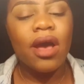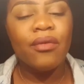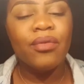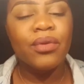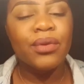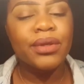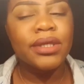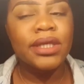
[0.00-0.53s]
I
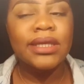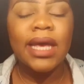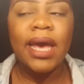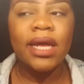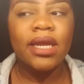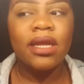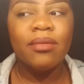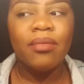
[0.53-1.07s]
feel
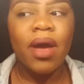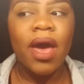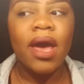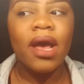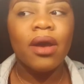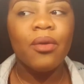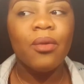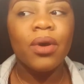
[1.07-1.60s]
saddened
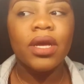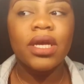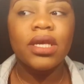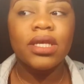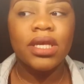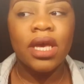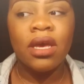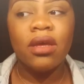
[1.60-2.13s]
by what
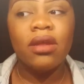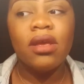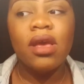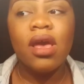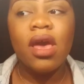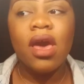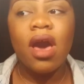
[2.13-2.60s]
he said.